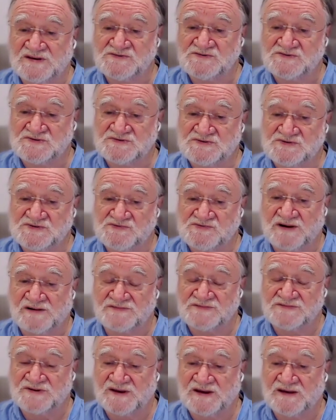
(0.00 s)
teachers
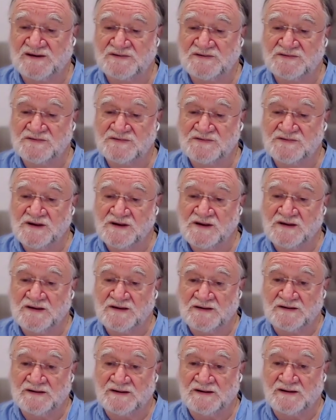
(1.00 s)
around town,
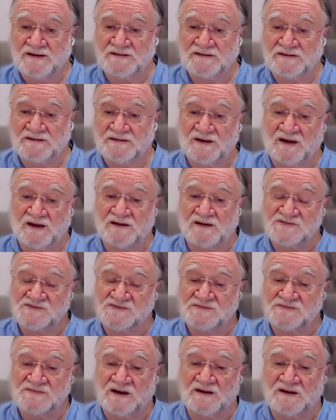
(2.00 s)
and I
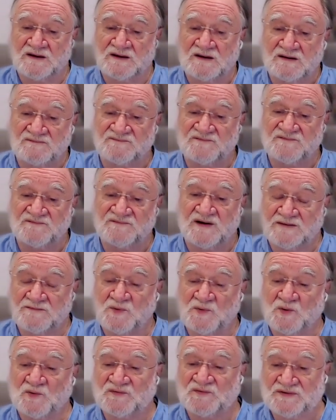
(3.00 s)
invite
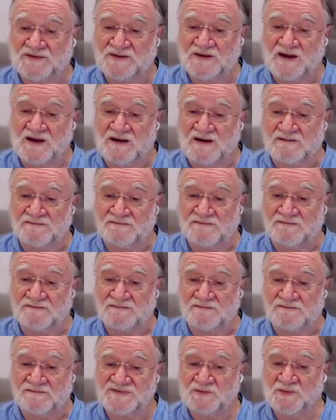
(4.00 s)
them also to come.
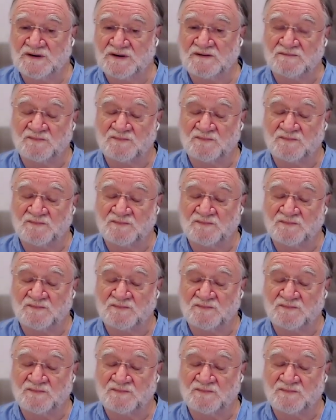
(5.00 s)
So